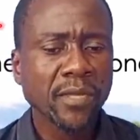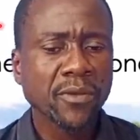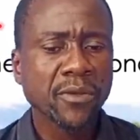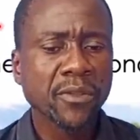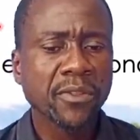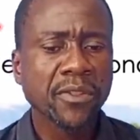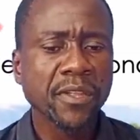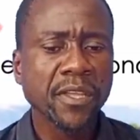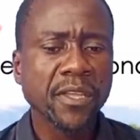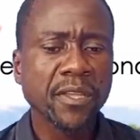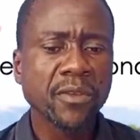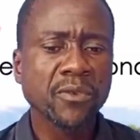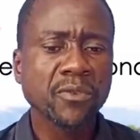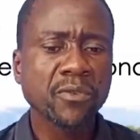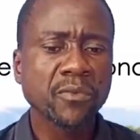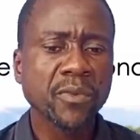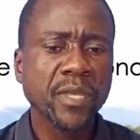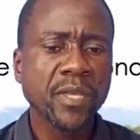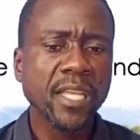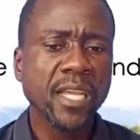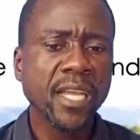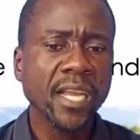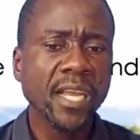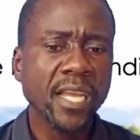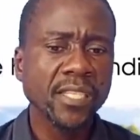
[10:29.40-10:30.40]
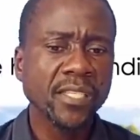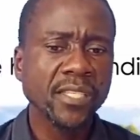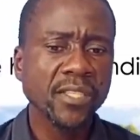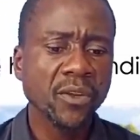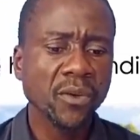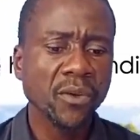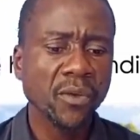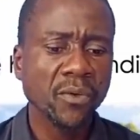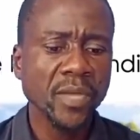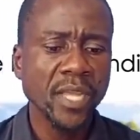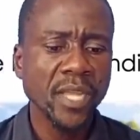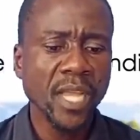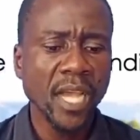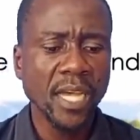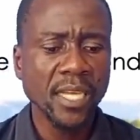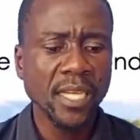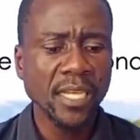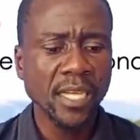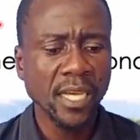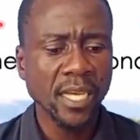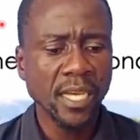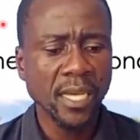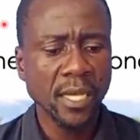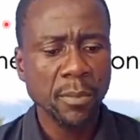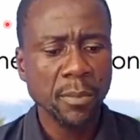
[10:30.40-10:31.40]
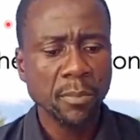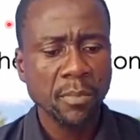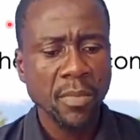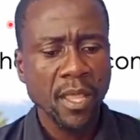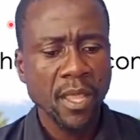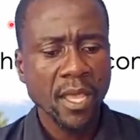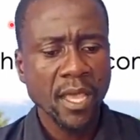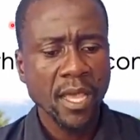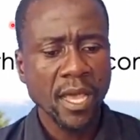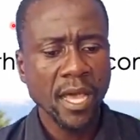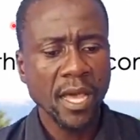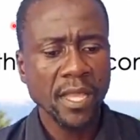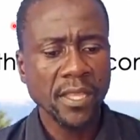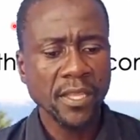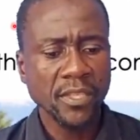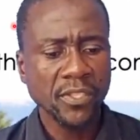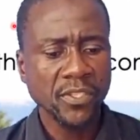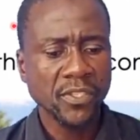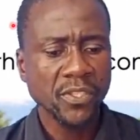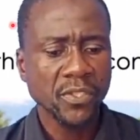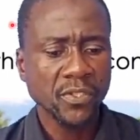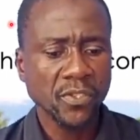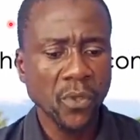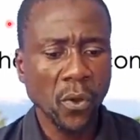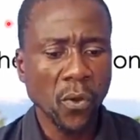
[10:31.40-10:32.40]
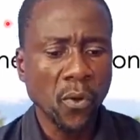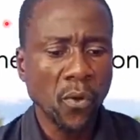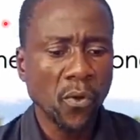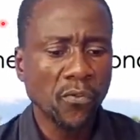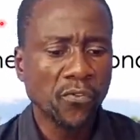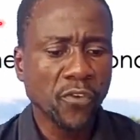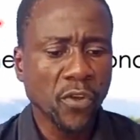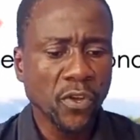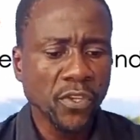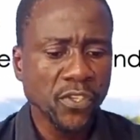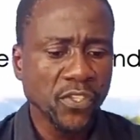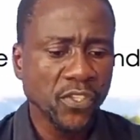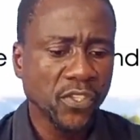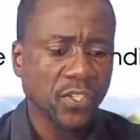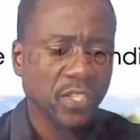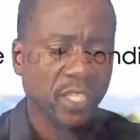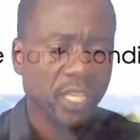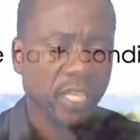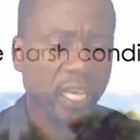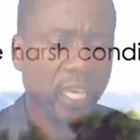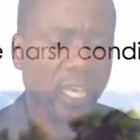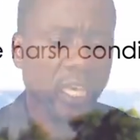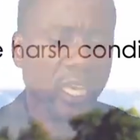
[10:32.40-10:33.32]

do you think could be the grass growing under this? So, of course,